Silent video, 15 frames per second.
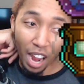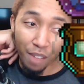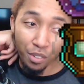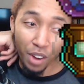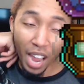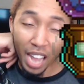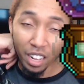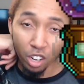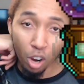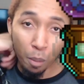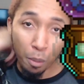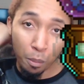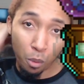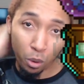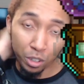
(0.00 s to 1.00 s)
had a couple
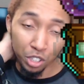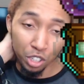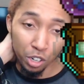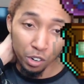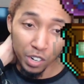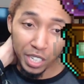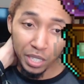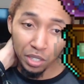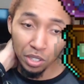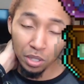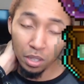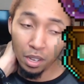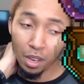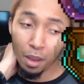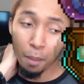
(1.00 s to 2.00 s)
more turrets,
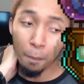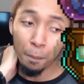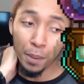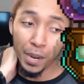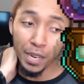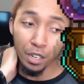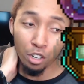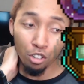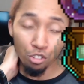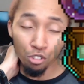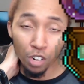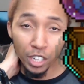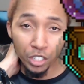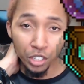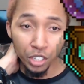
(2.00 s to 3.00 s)
but
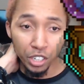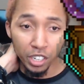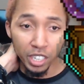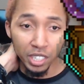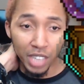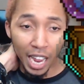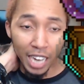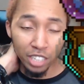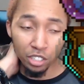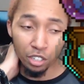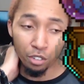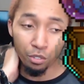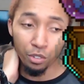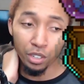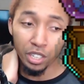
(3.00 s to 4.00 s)
Crusher is actually a
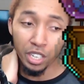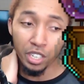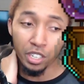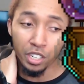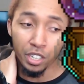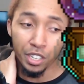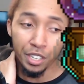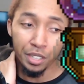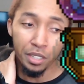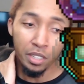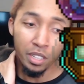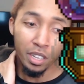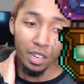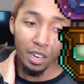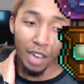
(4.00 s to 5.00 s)
really good
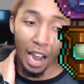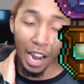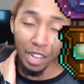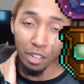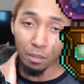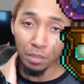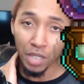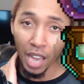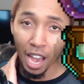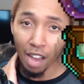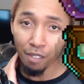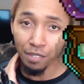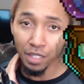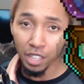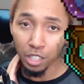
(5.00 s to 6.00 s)
item to
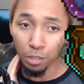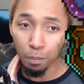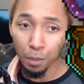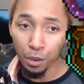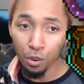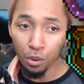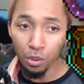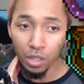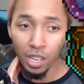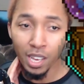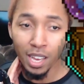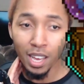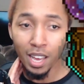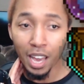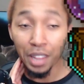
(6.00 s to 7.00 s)
have in this build,
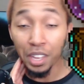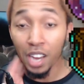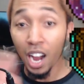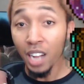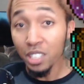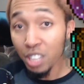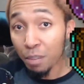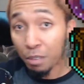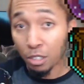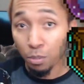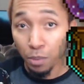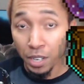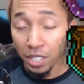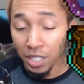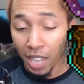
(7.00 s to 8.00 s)
and the concept is
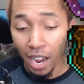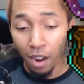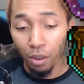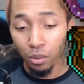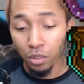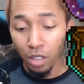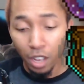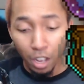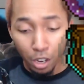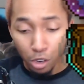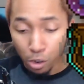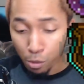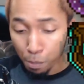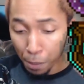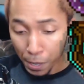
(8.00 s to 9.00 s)
pretty sound.
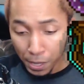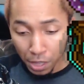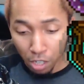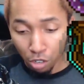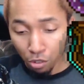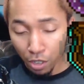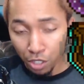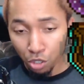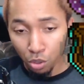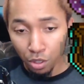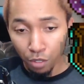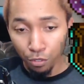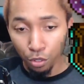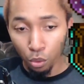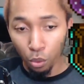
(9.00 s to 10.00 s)
You put the Crusher on the
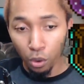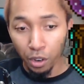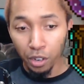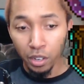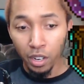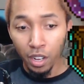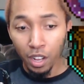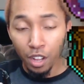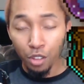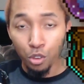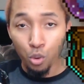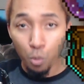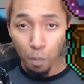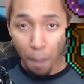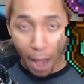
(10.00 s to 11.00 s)
floor,
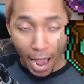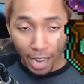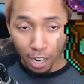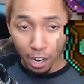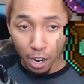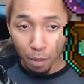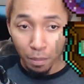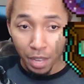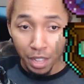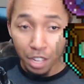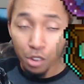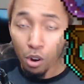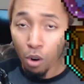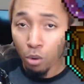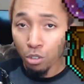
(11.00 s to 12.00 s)
you back up, and then
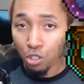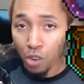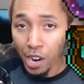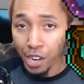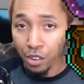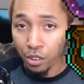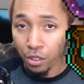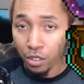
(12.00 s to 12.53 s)
you hold triangle.